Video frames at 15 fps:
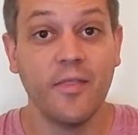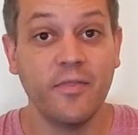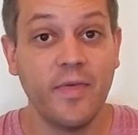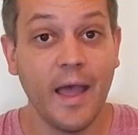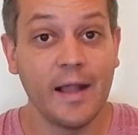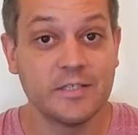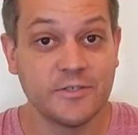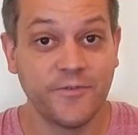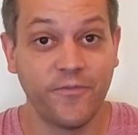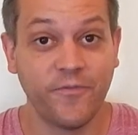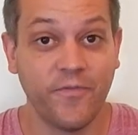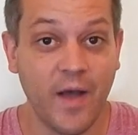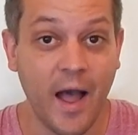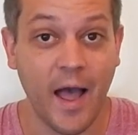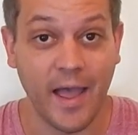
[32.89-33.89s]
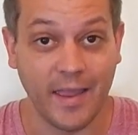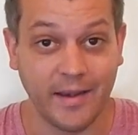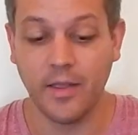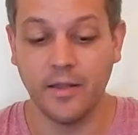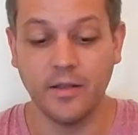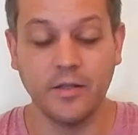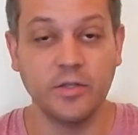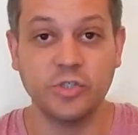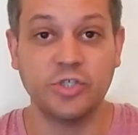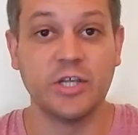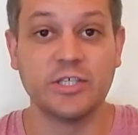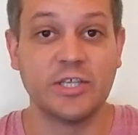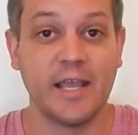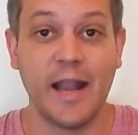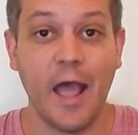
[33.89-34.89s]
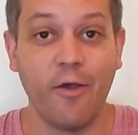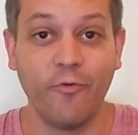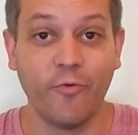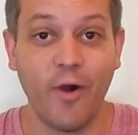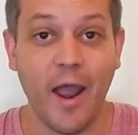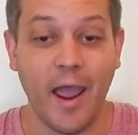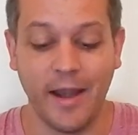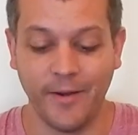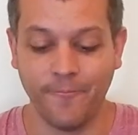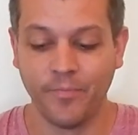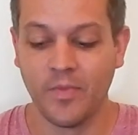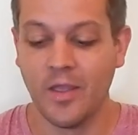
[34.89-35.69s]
That's fine. Just get out and ride.